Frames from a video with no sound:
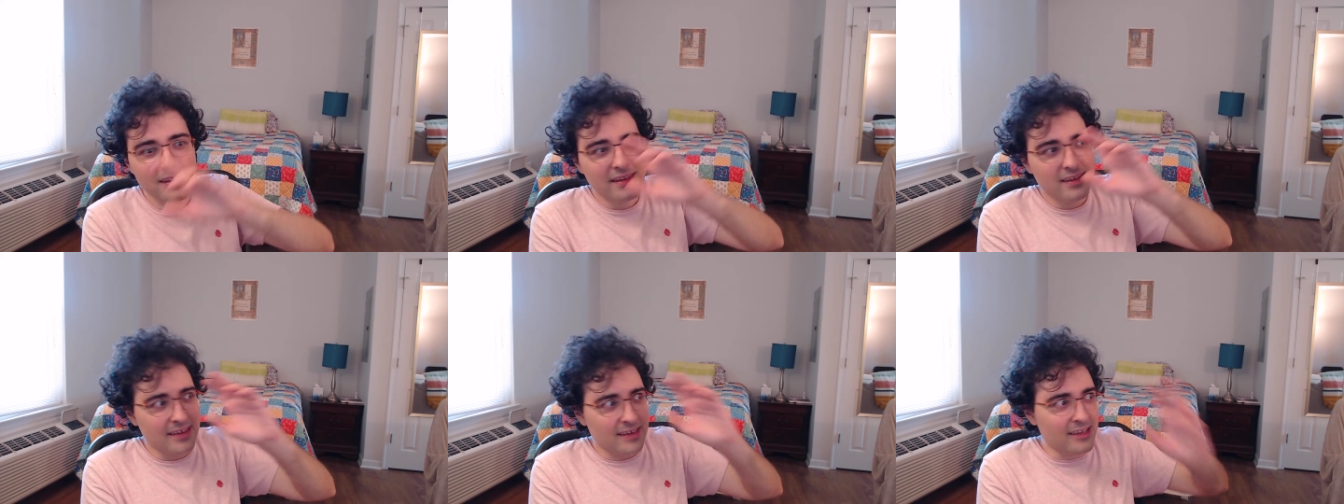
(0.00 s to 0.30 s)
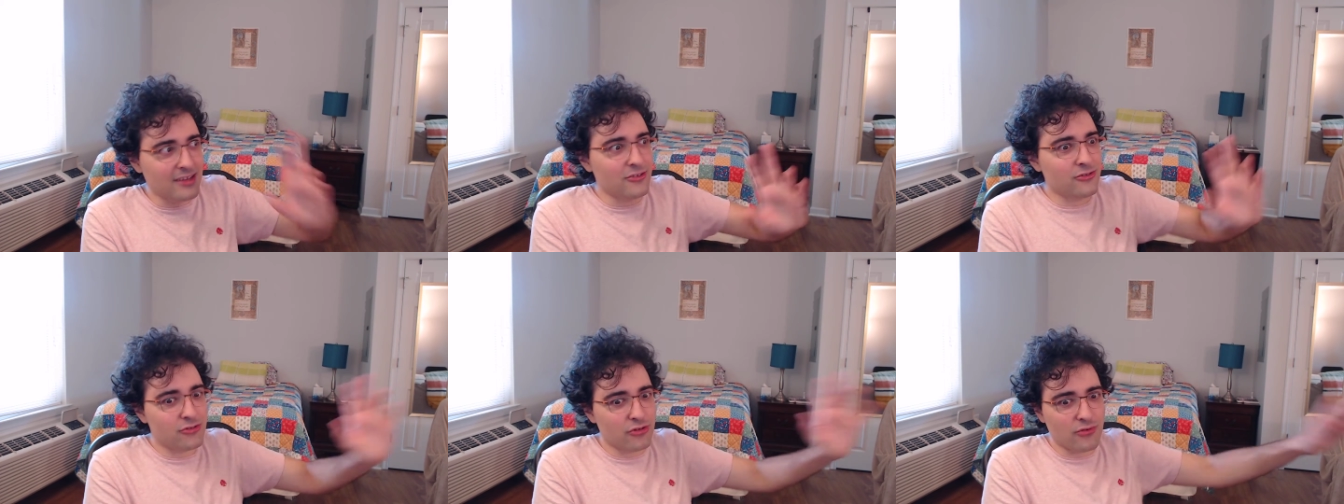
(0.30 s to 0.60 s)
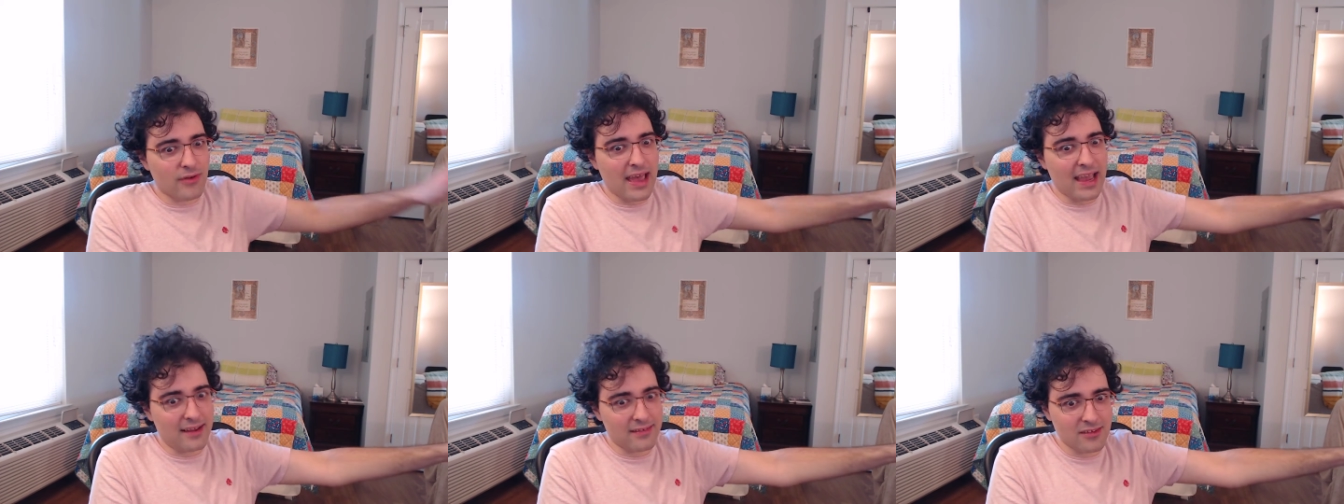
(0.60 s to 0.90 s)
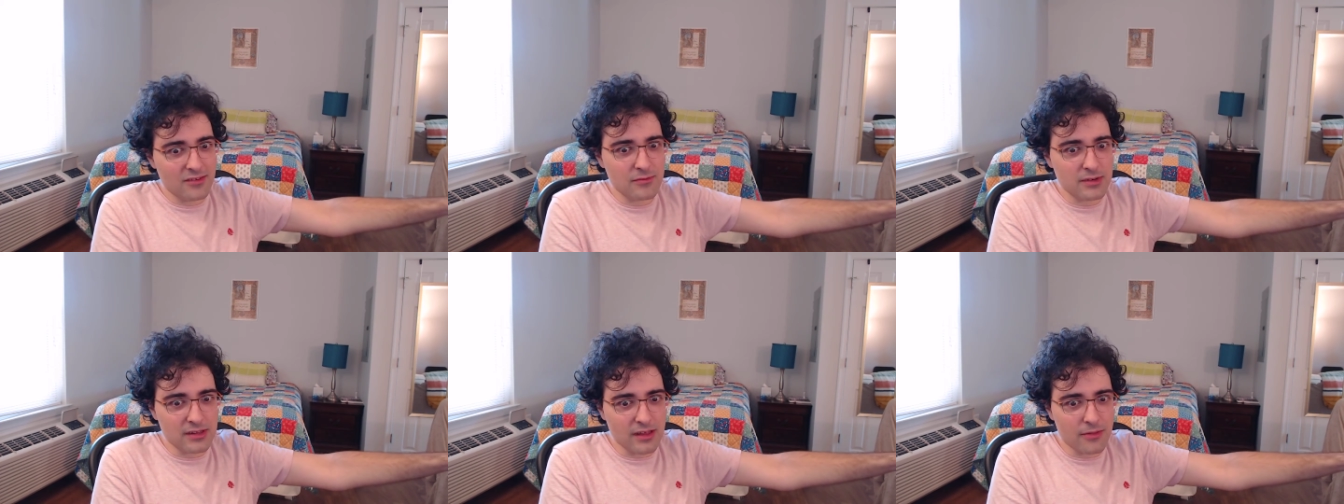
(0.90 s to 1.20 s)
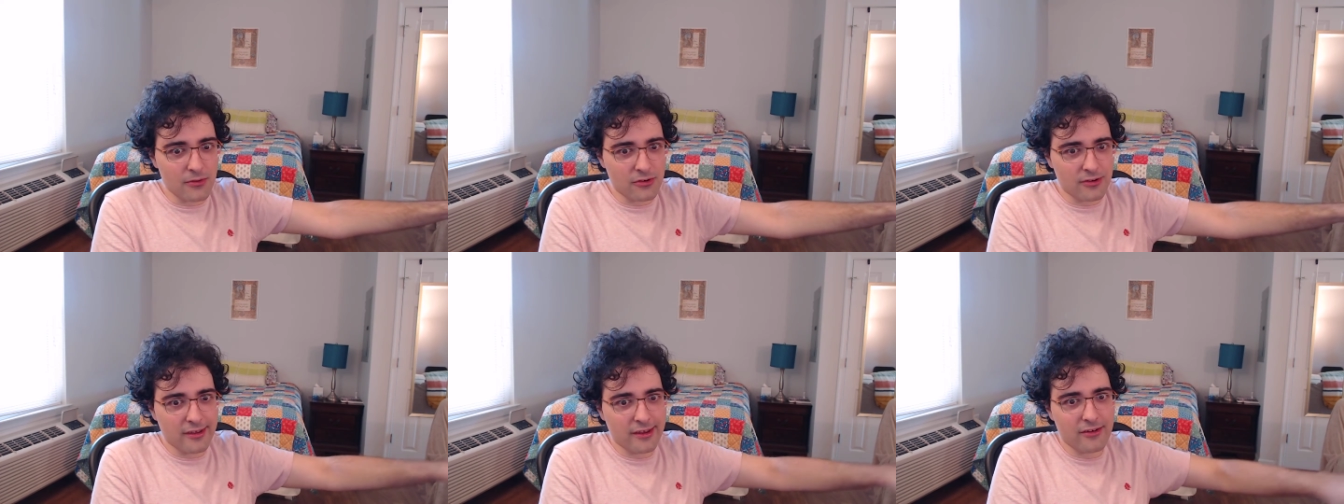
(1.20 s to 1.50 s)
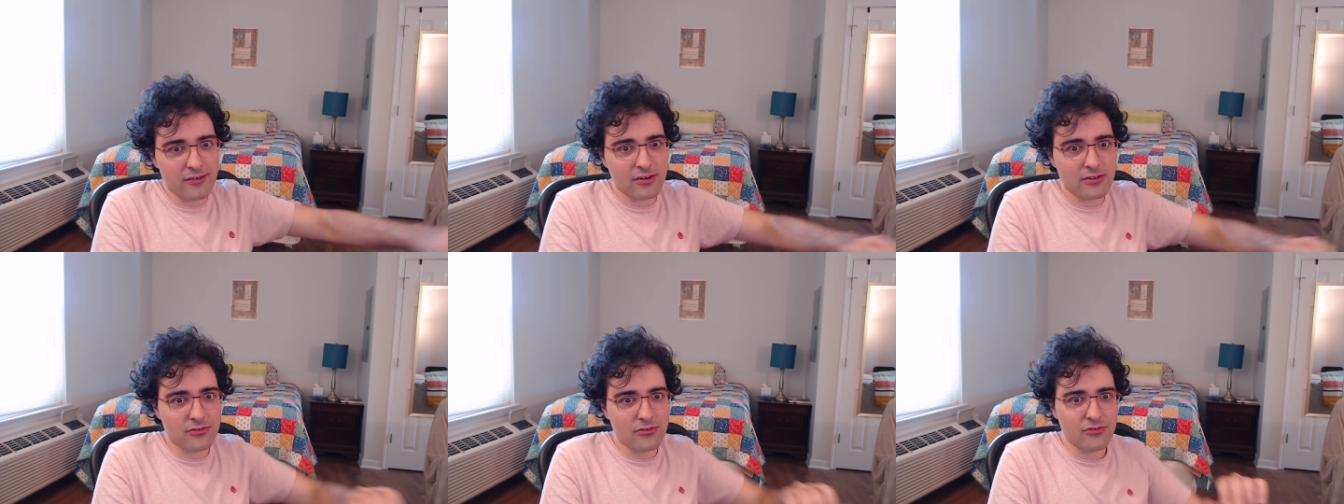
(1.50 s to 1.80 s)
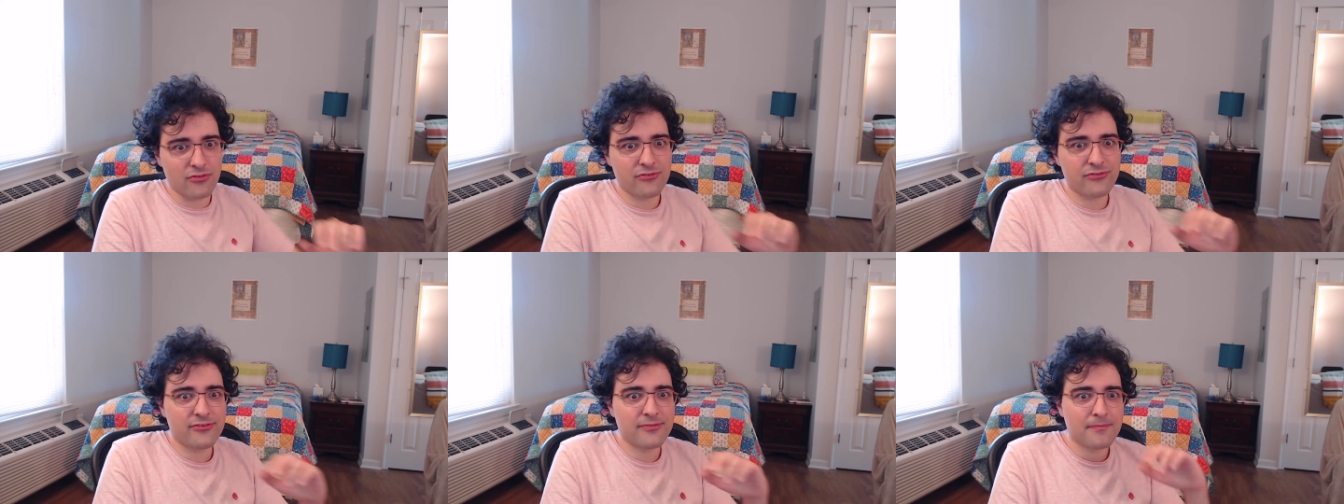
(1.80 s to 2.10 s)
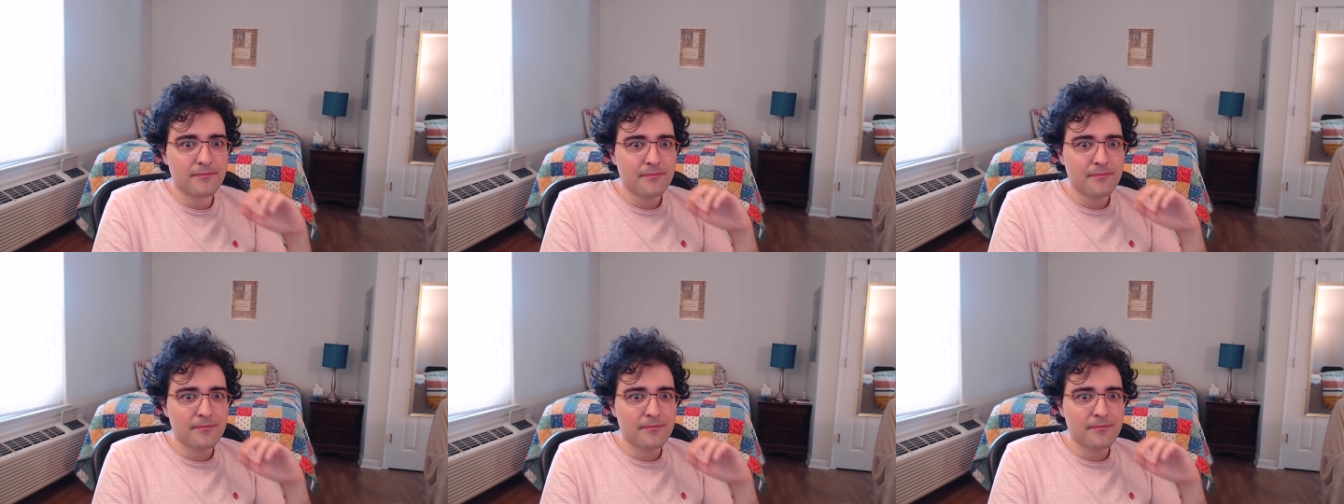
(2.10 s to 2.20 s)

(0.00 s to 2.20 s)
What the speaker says: interacting with other characters,